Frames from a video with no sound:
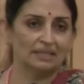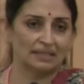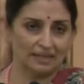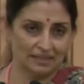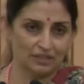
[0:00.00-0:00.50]

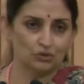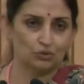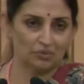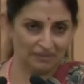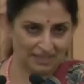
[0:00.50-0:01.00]
that needs
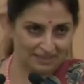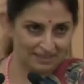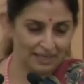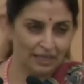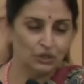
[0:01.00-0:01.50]
to be
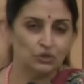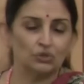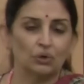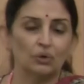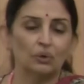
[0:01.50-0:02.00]
funded.
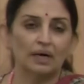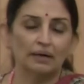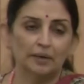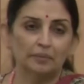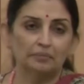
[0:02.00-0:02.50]
So
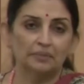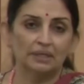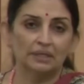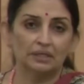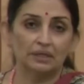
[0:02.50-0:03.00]

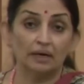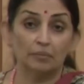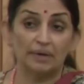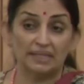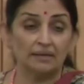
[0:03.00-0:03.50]
a
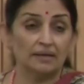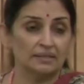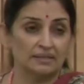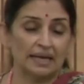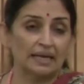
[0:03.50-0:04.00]
better
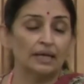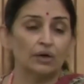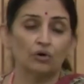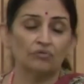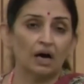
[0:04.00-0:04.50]

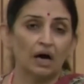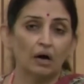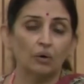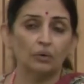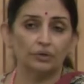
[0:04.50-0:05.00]
understanding of
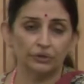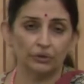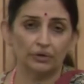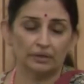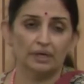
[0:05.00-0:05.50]
how
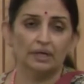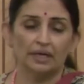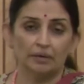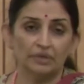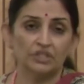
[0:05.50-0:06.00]
your
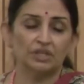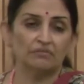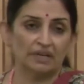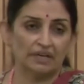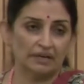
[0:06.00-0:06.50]

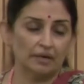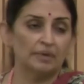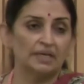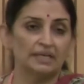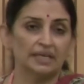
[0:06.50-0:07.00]
immediate
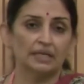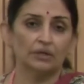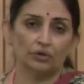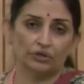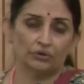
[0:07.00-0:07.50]
vulnerability
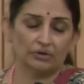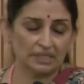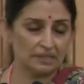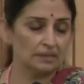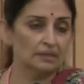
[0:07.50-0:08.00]
or your
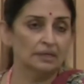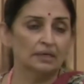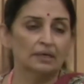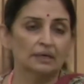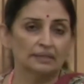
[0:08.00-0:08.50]
risk
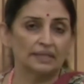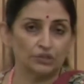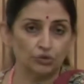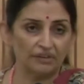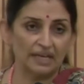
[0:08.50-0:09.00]
that
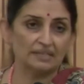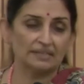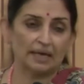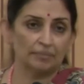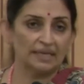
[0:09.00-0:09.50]
you face
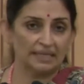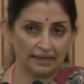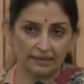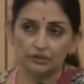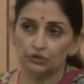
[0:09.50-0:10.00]
can be
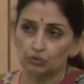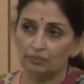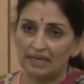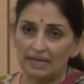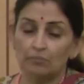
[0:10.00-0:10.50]
tackled through
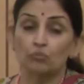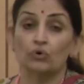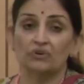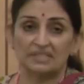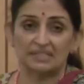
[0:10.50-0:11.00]
building
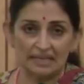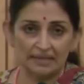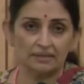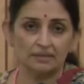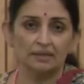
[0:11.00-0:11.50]
more
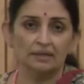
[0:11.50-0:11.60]
resilient